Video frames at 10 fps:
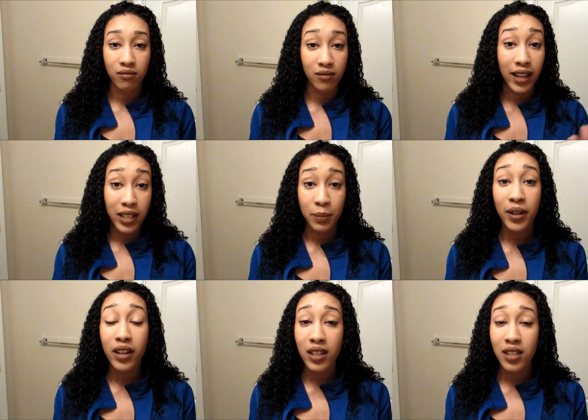that
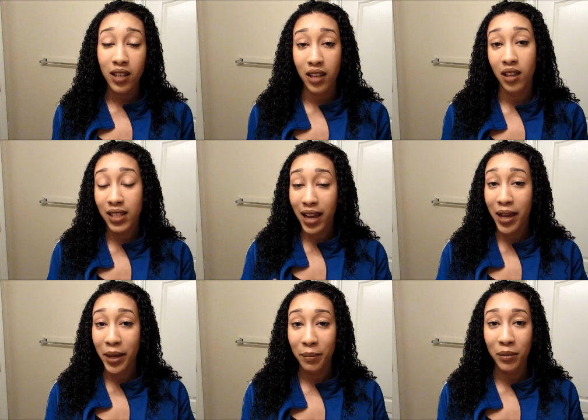experience and
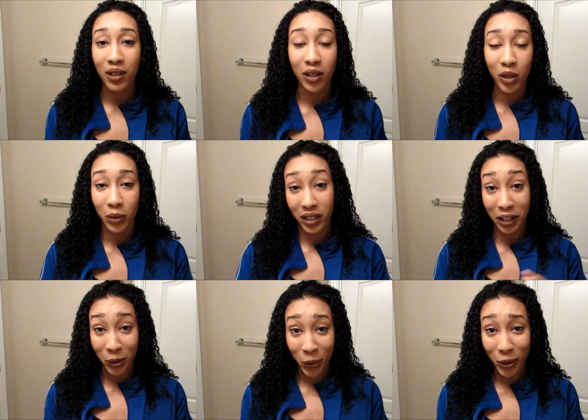time, I thought it was like the
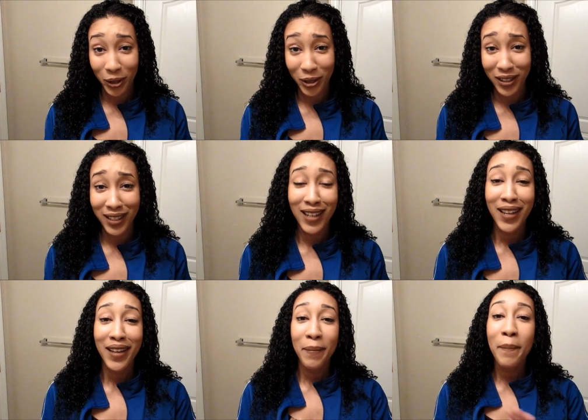end of the world,
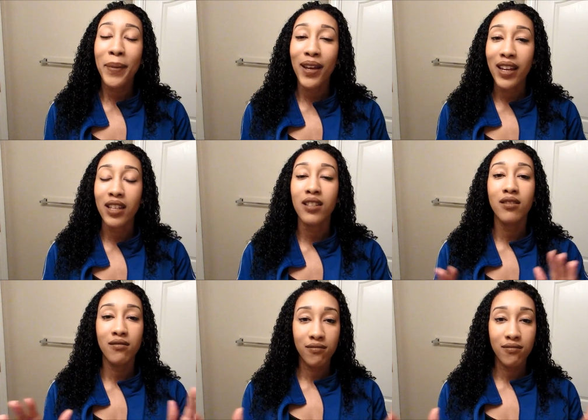but